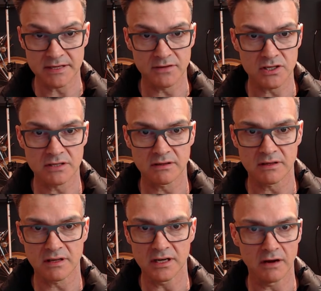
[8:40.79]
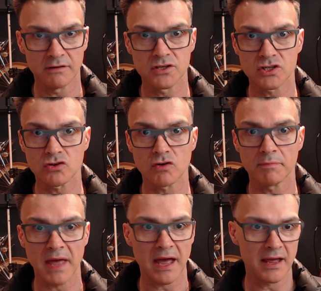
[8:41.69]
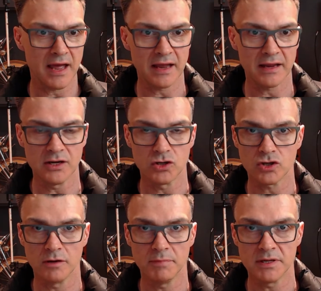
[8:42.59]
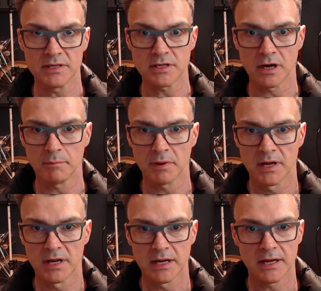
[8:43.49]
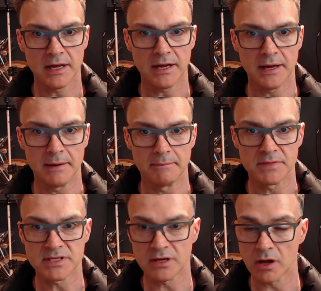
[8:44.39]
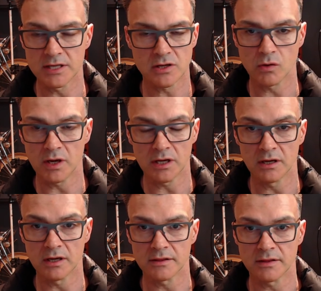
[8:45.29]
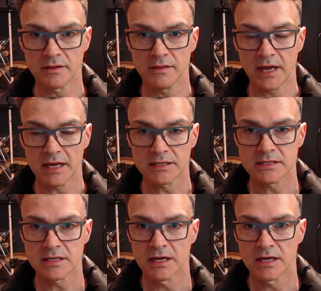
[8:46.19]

I've just cropped that intro piece up. It's quite longer than that.